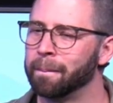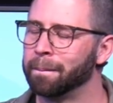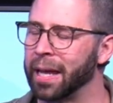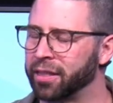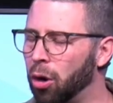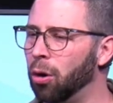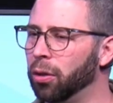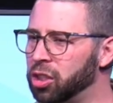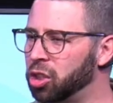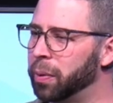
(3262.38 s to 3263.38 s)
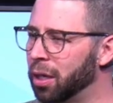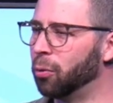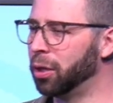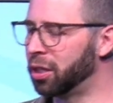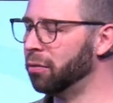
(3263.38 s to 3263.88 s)
that the Holy Spirit
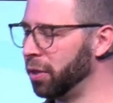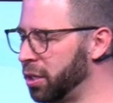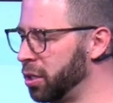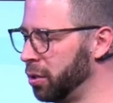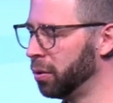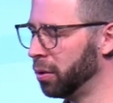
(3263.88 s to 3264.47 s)
would convict you,